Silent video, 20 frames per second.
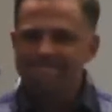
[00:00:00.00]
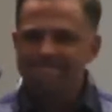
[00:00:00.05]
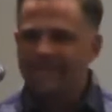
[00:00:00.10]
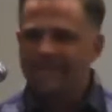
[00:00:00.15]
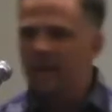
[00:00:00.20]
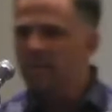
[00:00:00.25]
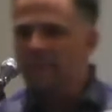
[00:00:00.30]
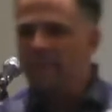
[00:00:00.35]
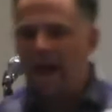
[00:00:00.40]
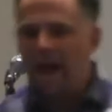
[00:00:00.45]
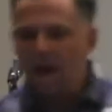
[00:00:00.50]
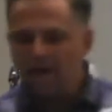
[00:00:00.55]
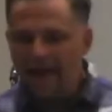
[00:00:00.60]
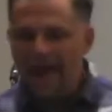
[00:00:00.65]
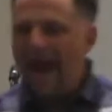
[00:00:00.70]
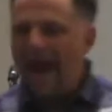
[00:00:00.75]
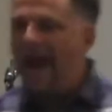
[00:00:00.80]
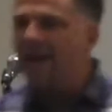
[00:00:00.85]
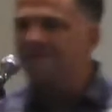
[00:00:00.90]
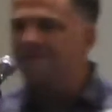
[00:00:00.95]
about
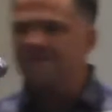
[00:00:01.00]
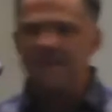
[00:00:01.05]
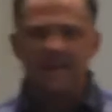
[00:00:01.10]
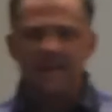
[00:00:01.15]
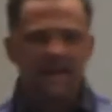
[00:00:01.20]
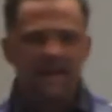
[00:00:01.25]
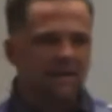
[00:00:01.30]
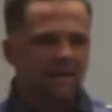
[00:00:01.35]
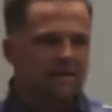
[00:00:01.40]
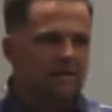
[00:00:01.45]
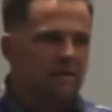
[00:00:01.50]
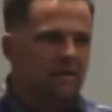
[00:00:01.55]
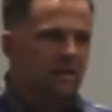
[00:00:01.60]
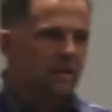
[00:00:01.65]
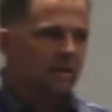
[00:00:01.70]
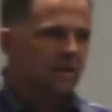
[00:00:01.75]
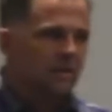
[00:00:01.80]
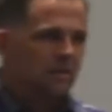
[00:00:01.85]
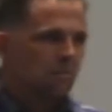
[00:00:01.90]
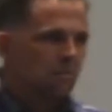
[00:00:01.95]
having
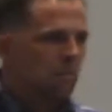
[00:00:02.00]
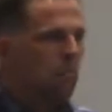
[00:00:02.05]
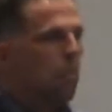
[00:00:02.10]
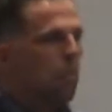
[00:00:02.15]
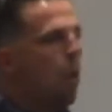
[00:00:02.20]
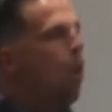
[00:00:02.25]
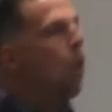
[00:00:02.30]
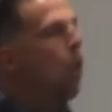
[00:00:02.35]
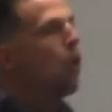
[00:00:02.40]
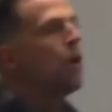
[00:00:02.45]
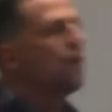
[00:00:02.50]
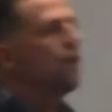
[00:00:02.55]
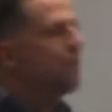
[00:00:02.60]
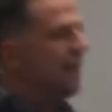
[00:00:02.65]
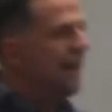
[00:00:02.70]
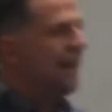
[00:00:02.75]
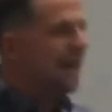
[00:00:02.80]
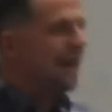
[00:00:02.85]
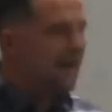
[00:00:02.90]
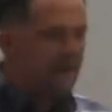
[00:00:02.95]
more
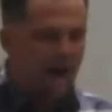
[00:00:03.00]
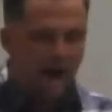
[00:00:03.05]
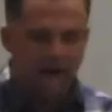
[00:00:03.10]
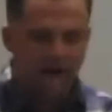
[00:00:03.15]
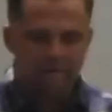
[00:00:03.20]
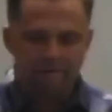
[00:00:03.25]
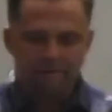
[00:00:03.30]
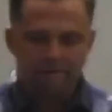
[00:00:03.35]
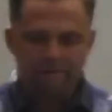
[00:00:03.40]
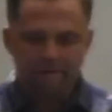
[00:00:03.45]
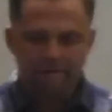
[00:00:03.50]
than enough